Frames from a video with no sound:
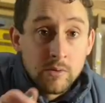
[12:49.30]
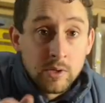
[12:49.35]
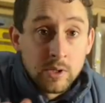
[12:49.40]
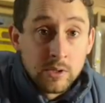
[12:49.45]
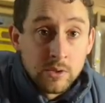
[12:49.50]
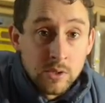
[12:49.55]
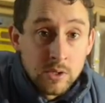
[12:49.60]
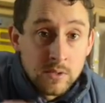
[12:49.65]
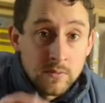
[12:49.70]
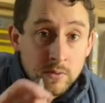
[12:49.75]
really
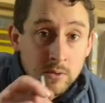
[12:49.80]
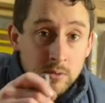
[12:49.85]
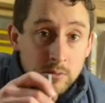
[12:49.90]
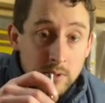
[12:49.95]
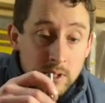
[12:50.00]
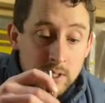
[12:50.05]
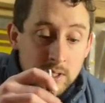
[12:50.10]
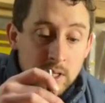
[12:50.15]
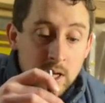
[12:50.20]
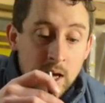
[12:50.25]
useful
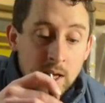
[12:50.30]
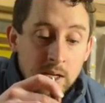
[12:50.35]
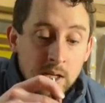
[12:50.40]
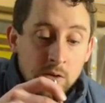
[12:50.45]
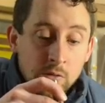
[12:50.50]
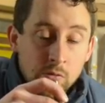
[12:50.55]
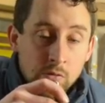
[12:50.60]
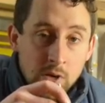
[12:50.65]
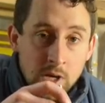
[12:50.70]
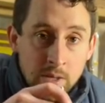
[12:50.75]
is cutting
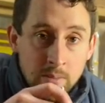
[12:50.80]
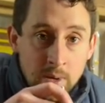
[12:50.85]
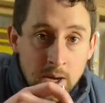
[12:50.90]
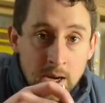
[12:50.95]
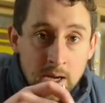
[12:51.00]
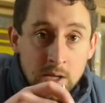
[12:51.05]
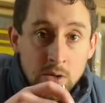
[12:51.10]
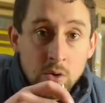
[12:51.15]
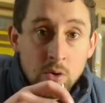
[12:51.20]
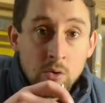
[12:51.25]
a
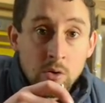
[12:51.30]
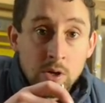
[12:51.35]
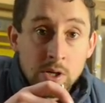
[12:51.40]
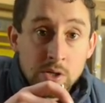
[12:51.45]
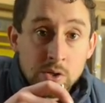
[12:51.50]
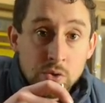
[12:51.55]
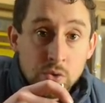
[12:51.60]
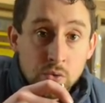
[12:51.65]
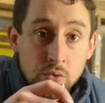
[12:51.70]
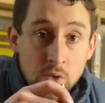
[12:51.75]
rebate or a
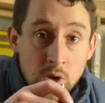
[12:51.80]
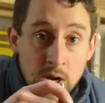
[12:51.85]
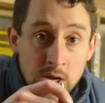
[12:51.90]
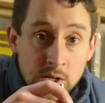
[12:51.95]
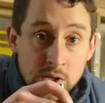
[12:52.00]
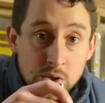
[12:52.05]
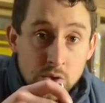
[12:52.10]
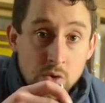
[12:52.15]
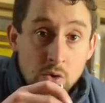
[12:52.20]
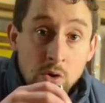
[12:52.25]

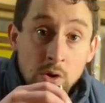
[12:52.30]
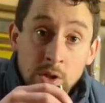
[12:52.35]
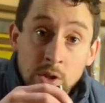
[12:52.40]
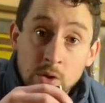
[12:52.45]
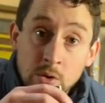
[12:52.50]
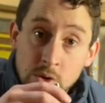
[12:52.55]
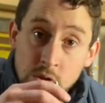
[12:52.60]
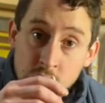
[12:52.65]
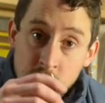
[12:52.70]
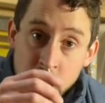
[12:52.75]
trench or a
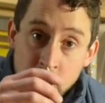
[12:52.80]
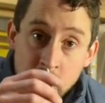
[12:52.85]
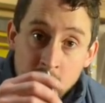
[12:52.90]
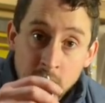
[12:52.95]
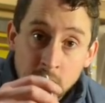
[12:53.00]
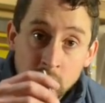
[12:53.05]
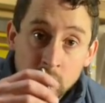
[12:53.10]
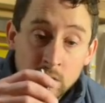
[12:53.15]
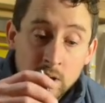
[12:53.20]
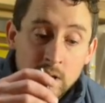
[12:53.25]
little
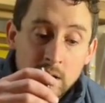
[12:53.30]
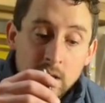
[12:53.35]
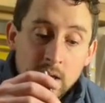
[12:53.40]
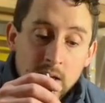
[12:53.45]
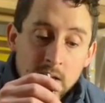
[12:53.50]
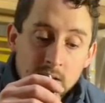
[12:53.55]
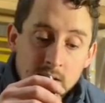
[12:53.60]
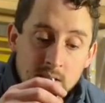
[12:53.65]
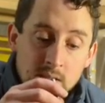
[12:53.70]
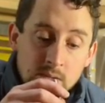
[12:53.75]
channel
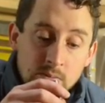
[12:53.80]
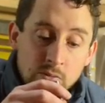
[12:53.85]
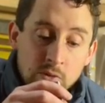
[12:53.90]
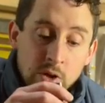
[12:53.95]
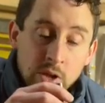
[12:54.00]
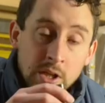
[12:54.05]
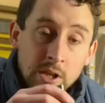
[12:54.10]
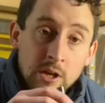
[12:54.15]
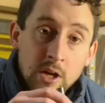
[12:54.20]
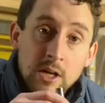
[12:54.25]
in some
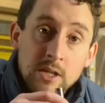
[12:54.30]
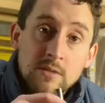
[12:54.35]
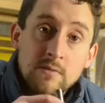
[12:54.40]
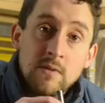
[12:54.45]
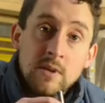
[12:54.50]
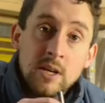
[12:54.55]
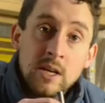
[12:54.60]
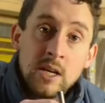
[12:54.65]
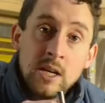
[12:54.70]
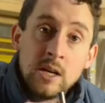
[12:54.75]
really nice
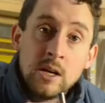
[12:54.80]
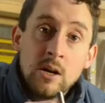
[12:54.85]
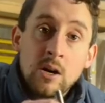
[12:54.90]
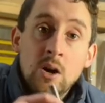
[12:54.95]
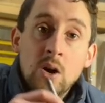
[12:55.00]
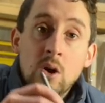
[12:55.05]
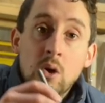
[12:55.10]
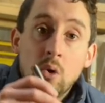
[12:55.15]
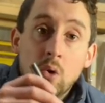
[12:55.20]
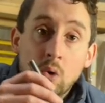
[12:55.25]
veneer
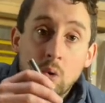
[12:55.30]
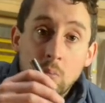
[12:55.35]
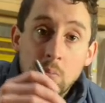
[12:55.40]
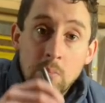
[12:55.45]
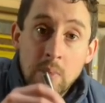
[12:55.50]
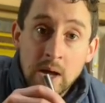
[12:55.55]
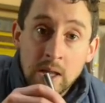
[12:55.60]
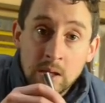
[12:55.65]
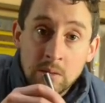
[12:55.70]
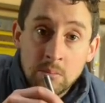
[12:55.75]
or
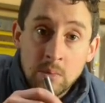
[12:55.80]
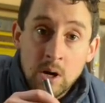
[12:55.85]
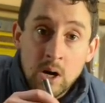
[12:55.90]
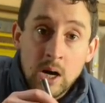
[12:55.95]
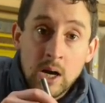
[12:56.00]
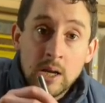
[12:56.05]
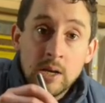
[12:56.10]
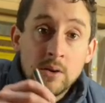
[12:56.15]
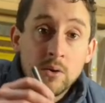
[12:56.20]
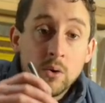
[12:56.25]

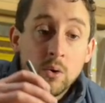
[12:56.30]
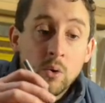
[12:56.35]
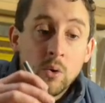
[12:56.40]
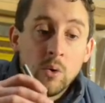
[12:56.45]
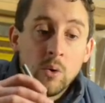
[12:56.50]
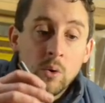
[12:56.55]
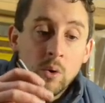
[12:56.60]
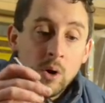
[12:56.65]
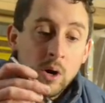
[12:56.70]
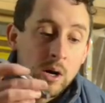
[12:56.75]
melamine
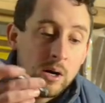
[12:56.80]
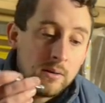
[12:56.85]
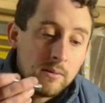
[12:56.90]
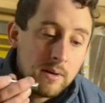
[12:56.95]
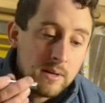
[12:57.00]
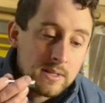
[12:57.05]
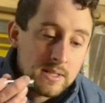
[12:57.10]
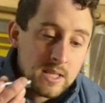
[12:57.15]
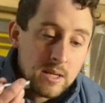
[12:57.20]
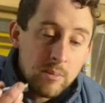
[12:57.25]
or
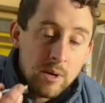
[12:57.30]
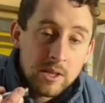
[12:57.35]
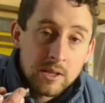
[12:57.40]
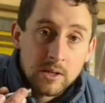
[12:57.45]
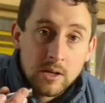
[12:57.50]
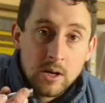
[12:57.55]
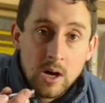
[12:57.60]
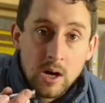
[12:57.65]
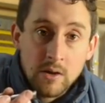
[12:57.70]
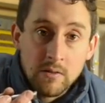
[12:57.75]
some other
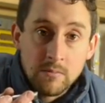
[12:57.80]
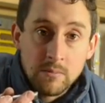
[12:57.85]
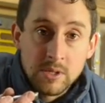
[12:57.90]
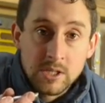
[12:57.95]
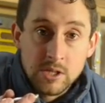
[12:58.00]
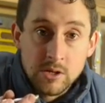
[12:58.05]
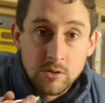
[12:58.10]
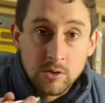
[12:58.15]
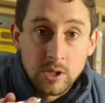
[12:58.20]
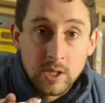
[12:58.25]
kind of
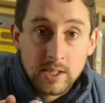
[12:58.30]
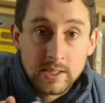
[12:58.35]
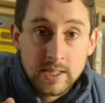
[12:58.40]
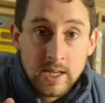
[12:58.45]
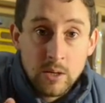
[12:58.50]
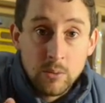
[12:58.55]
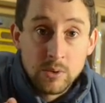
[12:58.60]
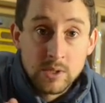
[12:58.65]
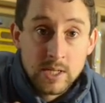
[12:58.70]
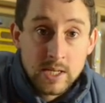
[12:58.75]
material like
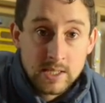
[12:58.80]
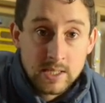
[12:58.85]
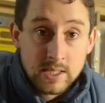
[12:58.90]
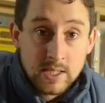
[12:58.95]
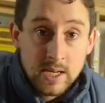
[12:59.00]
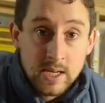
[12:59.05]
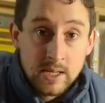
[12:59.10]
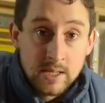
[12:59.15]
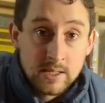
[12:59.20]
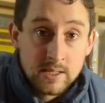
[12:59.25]
that, which has a
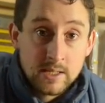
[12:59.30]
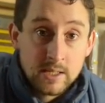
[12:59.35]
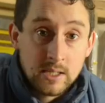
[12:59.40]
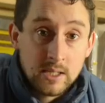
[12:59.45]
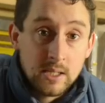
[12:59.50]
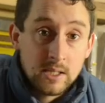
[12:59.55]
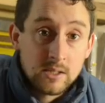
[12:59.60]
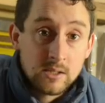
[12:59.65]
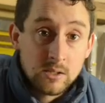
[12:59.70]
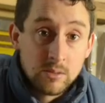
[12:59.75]

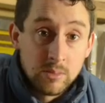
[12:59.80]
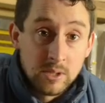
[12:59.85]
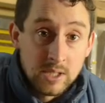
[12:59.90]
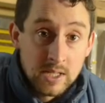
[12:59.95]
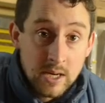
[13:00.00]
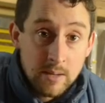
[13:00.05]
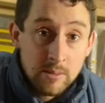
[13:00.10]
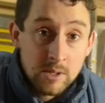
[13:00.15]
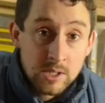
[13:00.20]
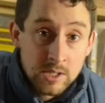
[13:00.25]
tendency to be
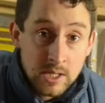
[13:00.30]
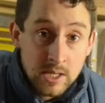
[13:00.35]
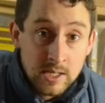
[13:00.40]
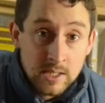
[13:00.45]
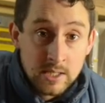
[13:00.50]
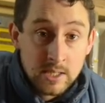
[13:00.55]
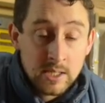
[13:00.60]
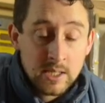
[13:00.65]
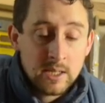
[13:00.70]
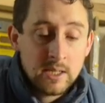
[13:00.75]
damaged
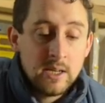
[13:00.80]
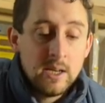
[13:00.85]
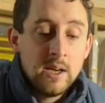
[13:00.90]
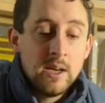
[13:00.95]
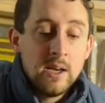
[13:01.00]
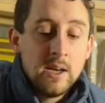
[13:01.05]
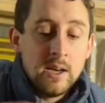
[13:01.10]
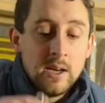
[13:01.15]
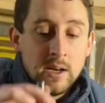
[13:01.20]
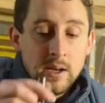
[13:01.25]
easily.
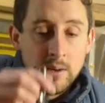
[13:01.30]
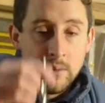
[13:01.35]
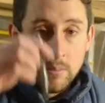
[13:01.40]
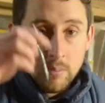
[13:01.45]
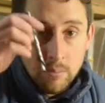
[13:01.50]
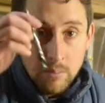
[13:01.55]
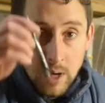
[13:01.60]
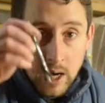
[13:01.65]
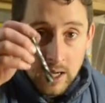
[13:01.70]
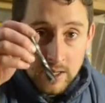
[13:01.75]

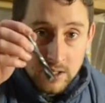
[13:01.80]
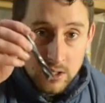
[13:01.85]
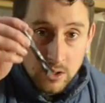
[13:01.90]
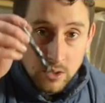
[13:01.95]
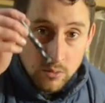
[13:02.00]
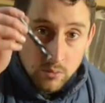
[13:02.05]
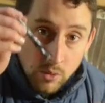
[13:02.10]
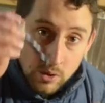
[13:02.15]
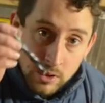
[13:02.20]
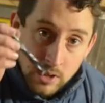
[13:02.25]
But
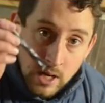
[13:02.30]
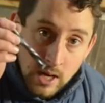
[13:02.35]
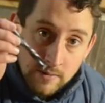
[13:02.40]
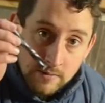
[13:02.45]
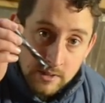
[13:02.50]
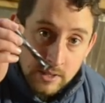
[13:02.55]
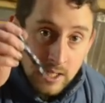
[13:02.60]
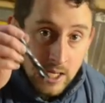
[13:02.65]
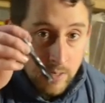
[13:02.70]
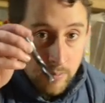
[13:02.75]
what you have
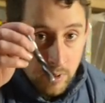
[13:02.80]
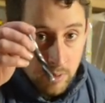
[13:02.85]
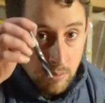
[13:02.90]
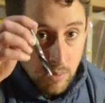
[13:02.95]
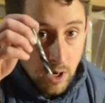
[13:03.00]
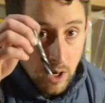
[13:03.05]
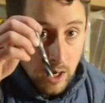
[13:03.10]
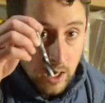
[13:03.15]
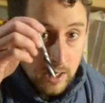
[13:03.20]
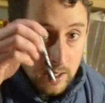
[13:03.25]
to keep in
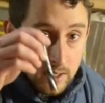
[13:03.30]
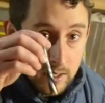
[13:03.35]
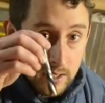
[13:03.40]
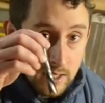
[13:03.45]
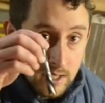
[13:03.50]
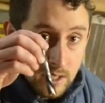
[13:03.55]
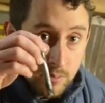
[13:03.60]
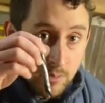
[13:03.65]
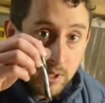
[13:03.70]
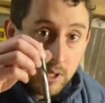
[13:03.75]
mind
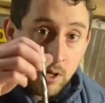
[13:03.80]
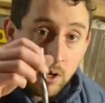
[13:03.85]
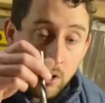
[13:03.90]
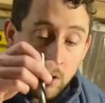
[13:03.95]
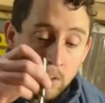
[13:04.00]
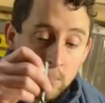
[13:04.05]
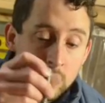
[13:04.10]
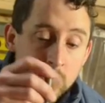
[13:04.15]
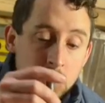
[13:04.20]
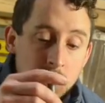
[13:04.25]
is
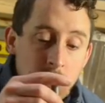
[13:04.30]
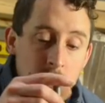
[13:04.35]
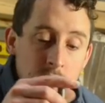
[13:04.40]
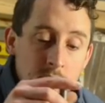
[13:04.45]
because